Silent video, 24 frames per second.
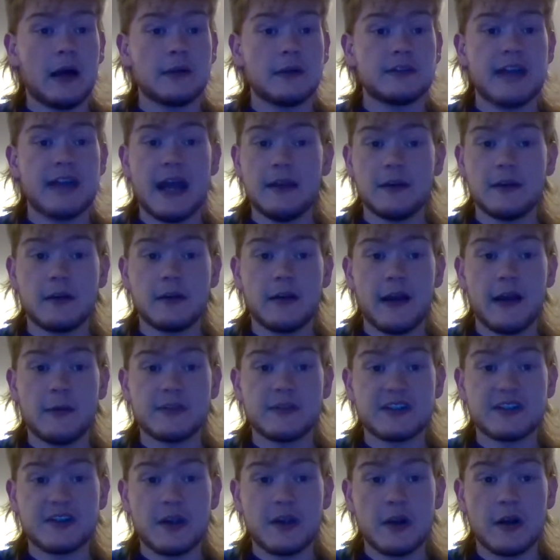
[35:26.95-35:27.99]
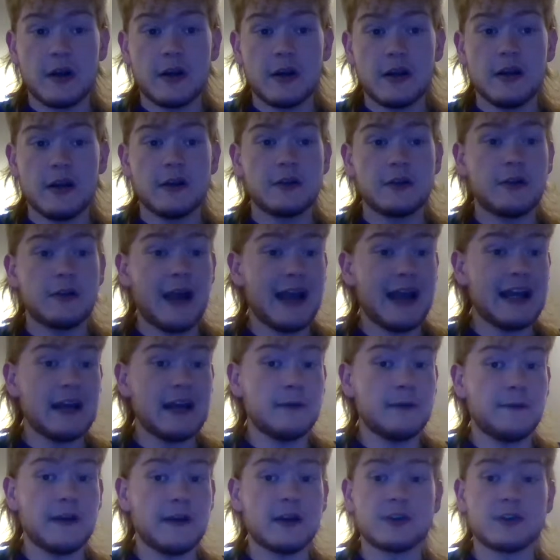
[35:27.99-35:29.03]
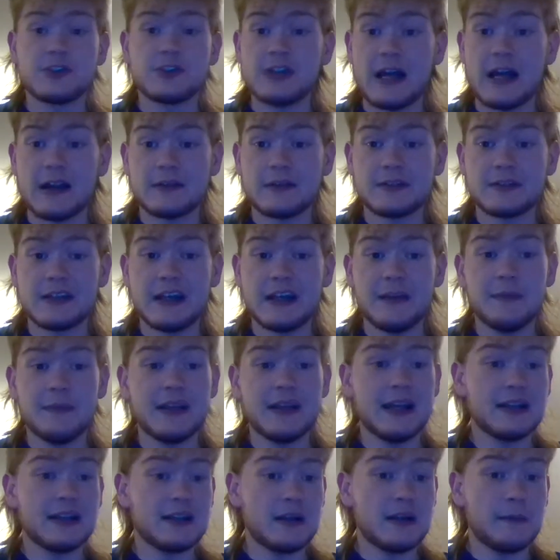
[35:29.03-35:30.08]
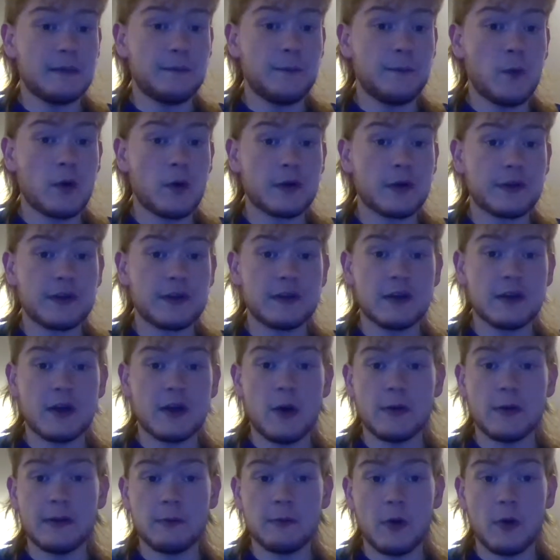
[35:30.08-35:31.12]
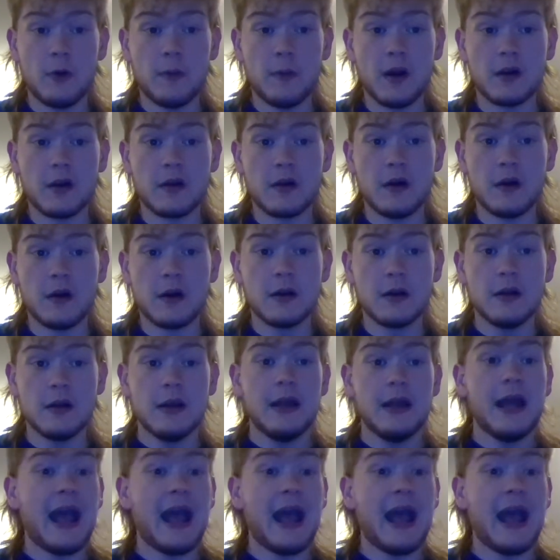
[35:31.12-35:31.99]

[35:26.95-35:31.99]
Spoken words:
Taylor Gray was third. Grant Enfinger, shout out to him. He ended up fourth in the Cody Robar car.